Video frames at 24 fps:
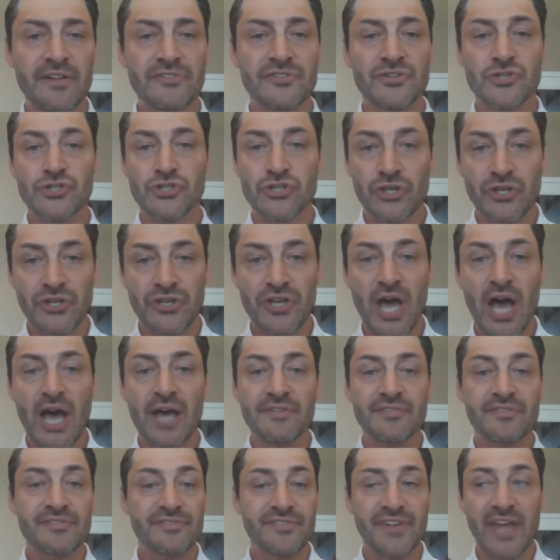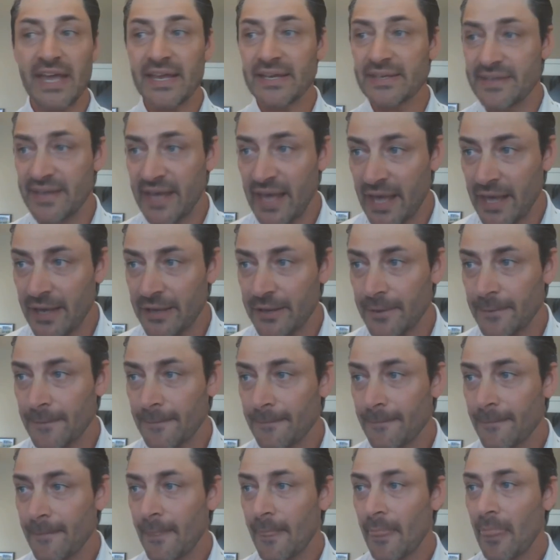should not stay dead,
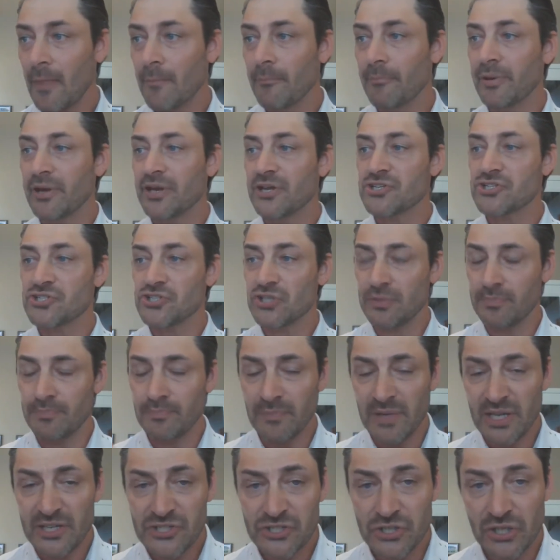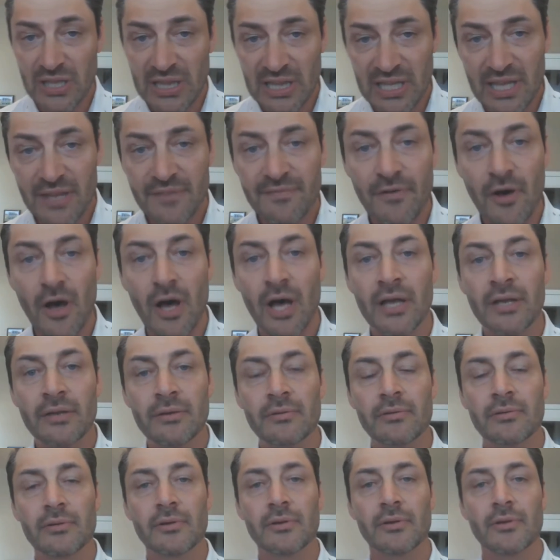but it should live on
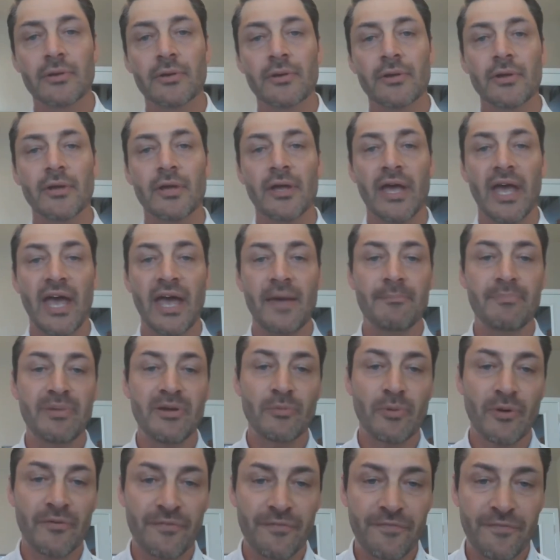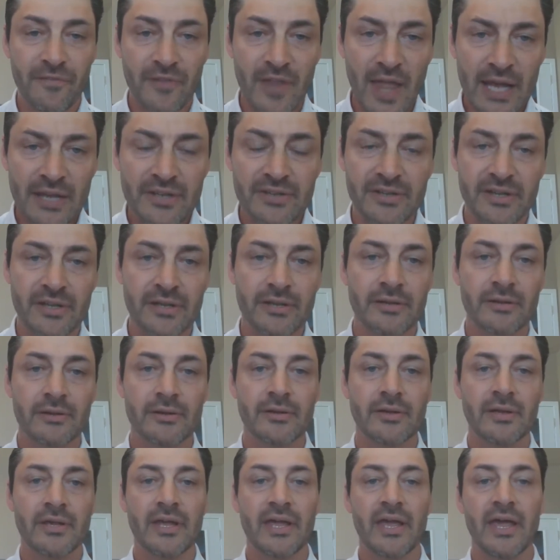and be reflected
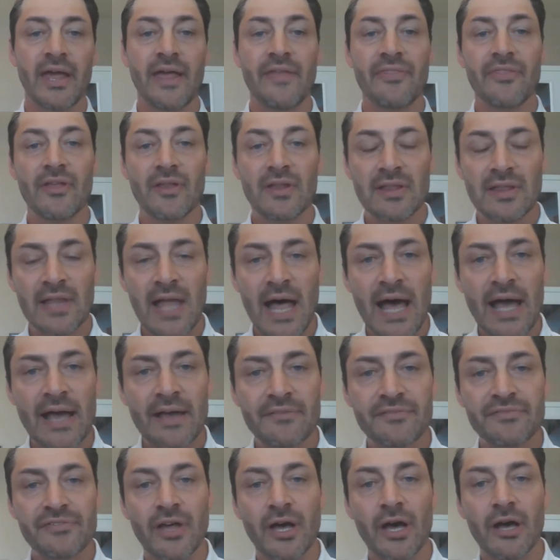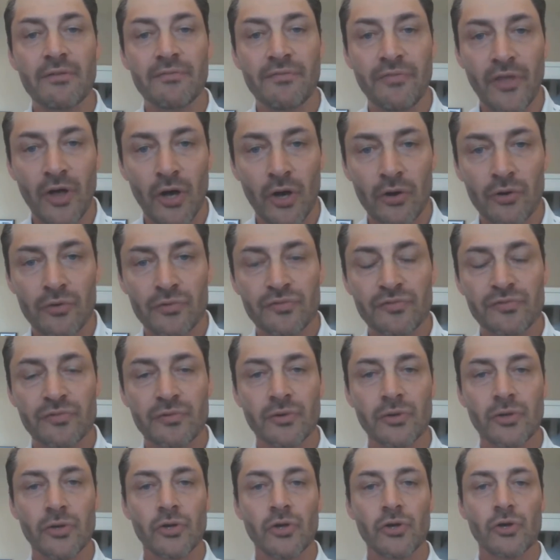in the lives of those
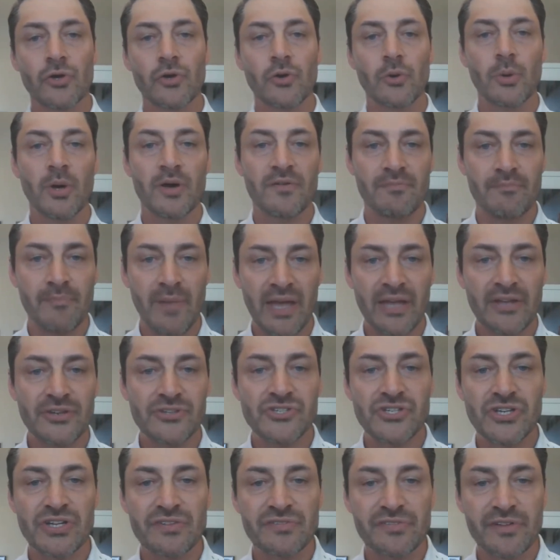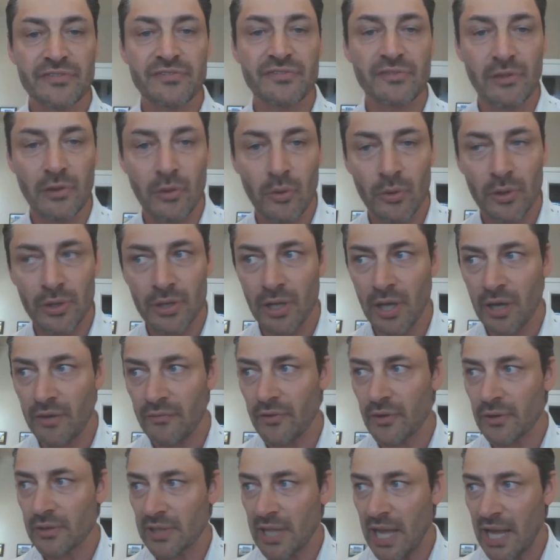who have made Jesus Lord of
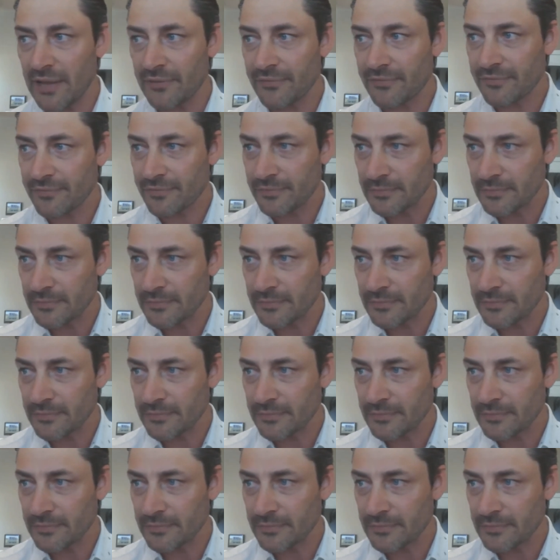their life.